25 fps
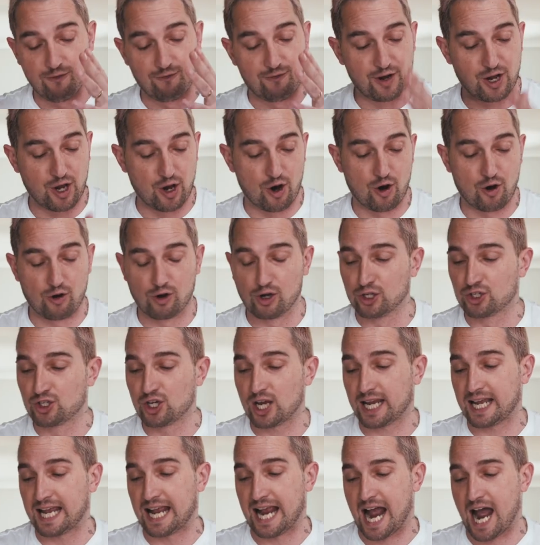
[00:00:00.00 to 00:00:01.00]
video
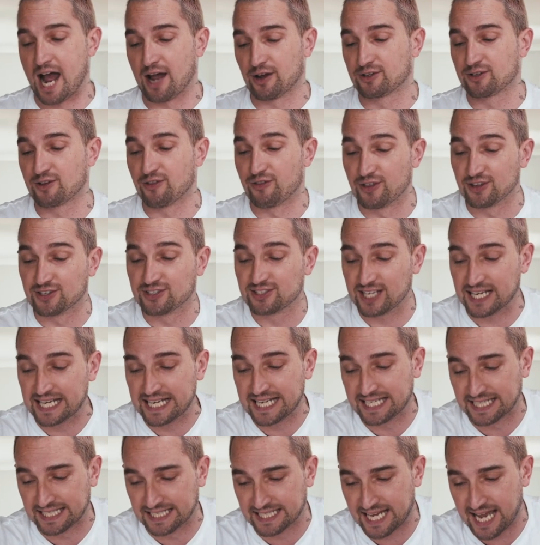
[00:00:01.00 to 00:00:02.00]
checking out the
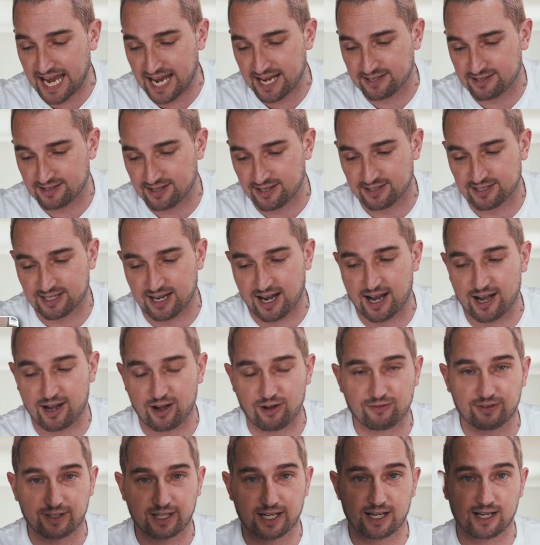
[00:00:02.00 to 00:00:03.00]
silicon case, this guy
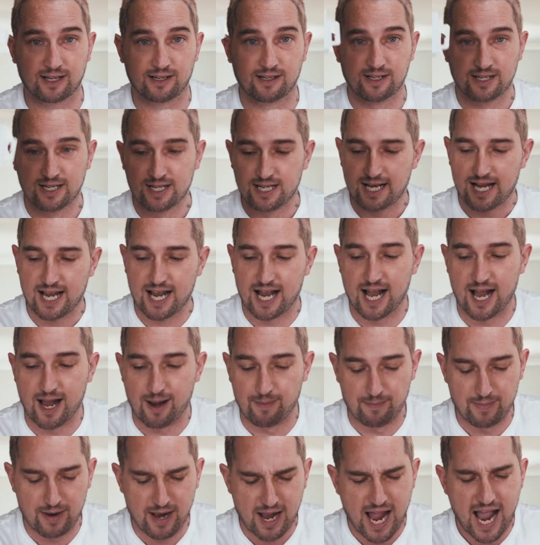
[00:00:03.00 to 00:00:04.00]
over here.
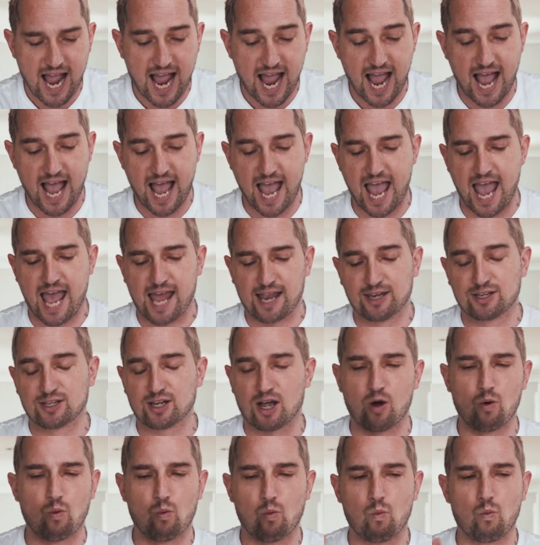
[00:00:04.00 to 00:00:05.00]
And
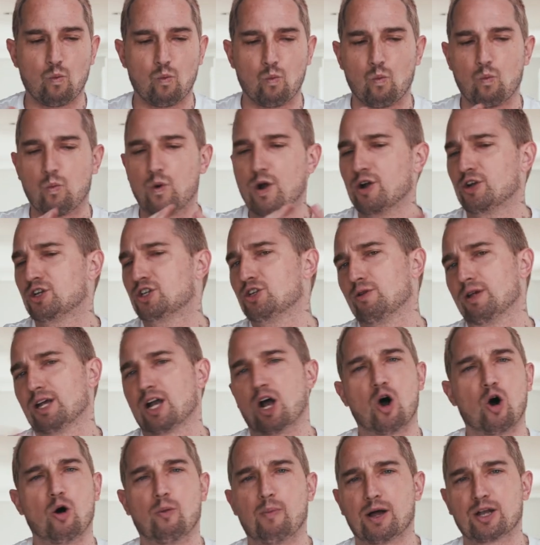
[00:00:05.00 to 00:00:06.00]
we're doing
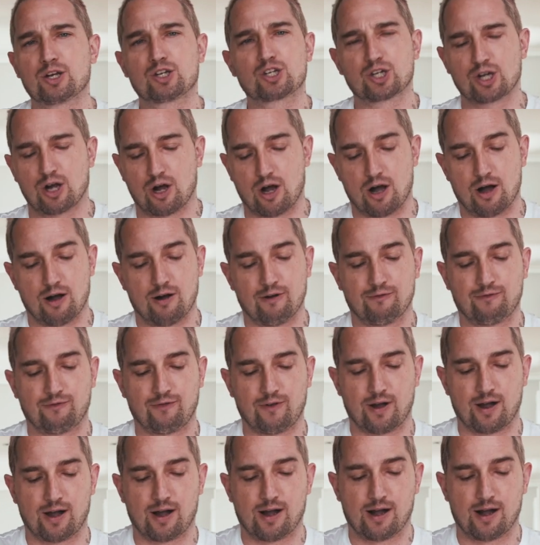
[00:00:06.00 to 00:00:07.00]
a whole bunch of